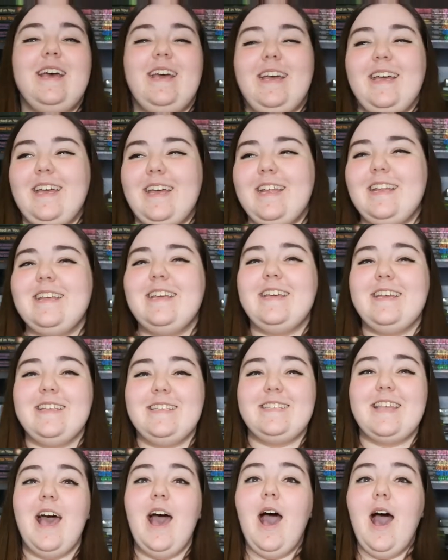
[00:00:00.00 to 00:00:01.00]
It
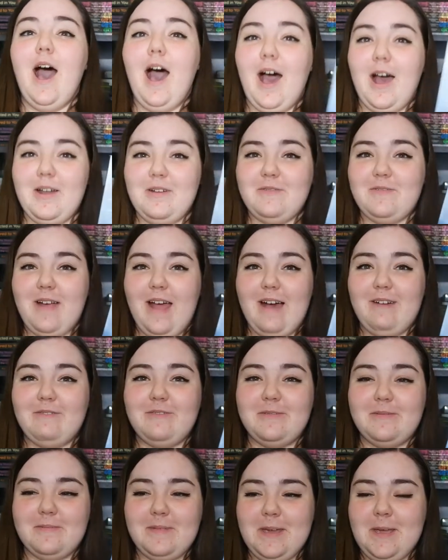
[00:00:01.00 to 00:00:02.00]
is
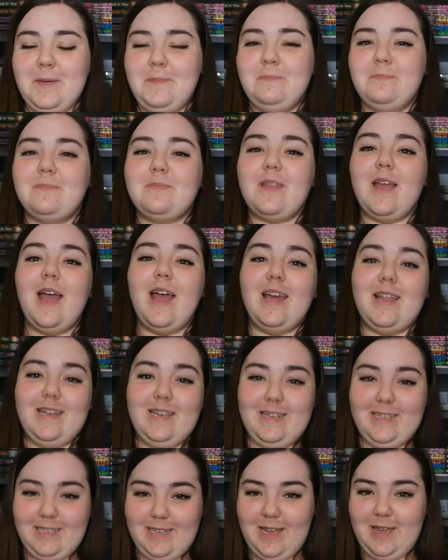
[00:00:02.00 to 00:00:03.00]
Unravel Me and
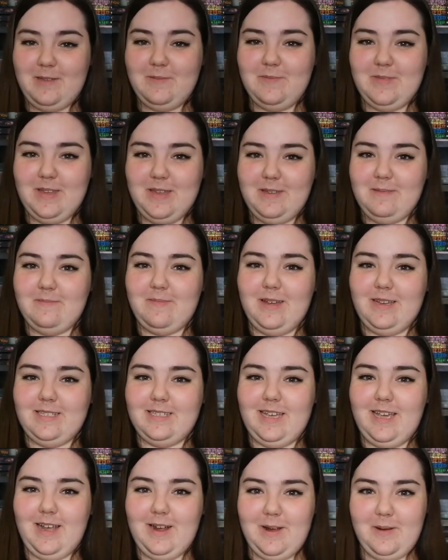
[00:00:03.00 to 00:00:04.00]
Ignite Me by
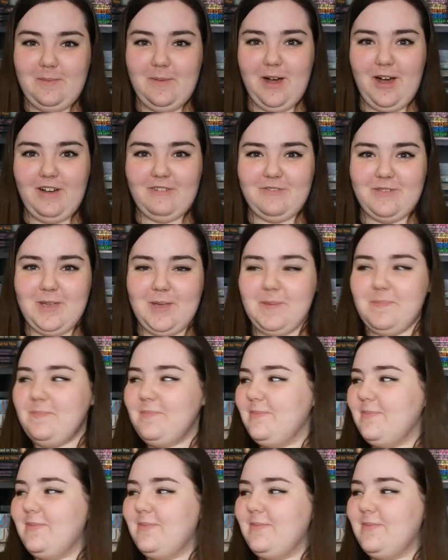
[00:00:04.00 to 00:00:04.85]
Tahereh, Mafi,